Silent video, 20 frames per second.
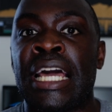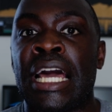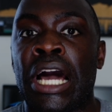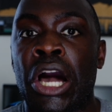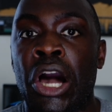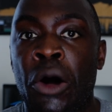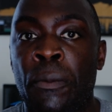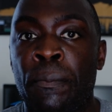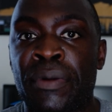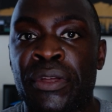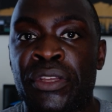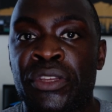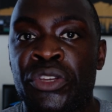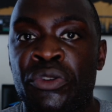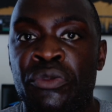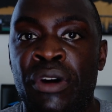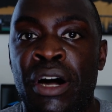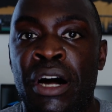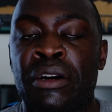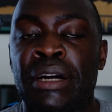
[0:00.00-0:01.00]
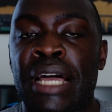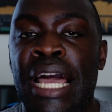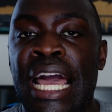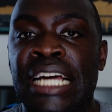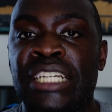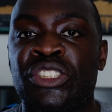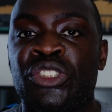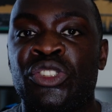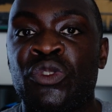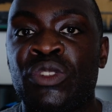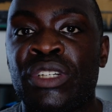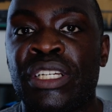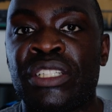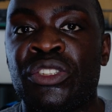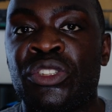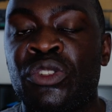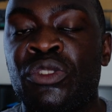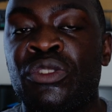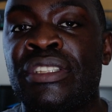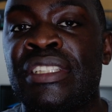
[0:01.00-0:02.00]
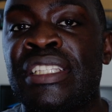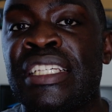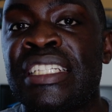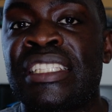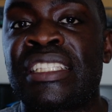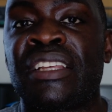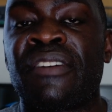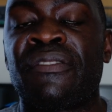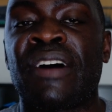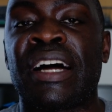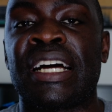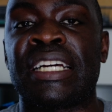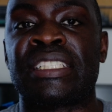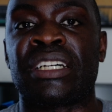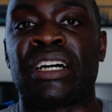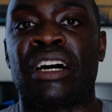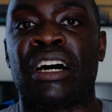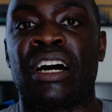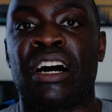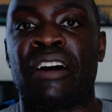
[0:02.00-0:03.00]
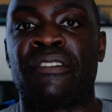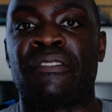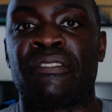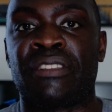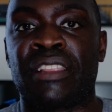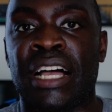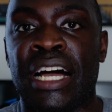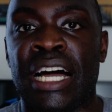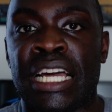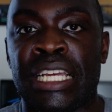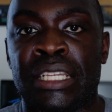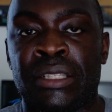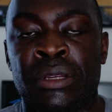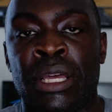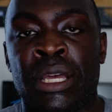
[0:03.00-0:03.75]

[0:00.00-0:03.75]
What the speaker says: helping you out as you can use this device offline.